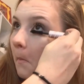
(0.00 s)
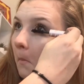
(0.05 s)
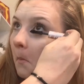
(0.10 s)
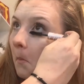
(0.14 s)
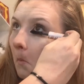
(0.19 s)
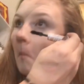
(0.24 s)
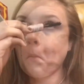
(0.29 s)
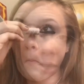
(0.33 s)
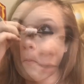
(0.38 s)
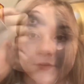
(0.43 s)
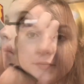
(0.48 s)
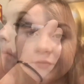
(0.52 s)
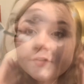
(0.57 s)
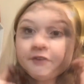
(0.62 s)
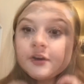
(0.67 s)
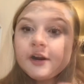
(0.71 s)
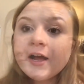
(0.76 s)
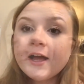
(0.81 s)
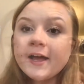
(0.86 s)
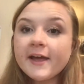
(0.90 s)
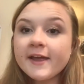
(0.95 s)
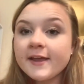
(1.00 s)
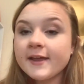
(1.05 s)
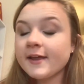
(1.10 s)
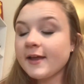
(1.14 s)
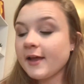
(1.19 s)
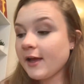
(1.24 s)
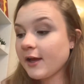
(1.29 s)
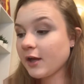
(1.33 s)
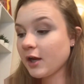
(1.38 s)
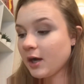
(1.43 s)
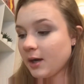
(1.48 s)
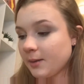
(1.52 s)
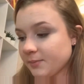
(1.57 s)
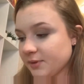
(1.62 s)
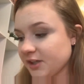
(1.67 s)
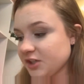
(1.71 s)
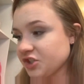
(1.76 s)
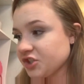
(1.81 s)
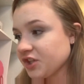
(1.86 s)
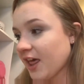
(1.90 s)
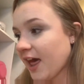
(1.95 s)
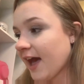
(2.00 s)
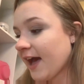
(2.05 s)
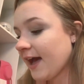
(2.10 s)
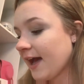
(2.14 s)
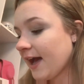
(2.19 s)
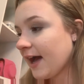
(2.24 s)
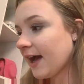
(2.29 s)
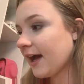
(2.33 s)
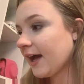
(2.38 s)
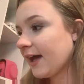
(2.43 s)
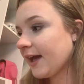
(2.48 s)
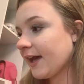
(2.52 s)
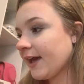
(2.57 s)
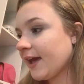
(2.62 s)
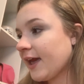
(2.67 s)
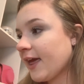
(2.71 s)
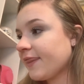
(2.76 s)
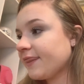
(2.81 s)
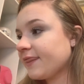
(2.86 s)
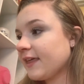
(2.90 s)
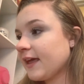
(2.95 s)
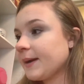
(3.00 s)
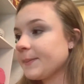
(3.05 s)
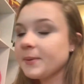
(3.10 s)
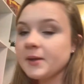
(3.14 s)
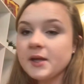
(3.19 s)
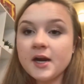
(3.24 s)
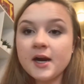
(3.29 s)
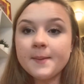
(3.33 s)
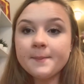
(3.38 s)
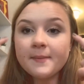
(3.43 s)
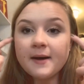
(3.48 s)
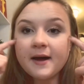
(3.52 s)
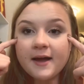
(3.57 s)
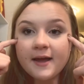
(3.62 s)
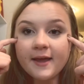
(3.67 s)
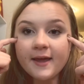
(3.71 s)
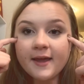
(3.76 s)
After I accomplish that, I then put on my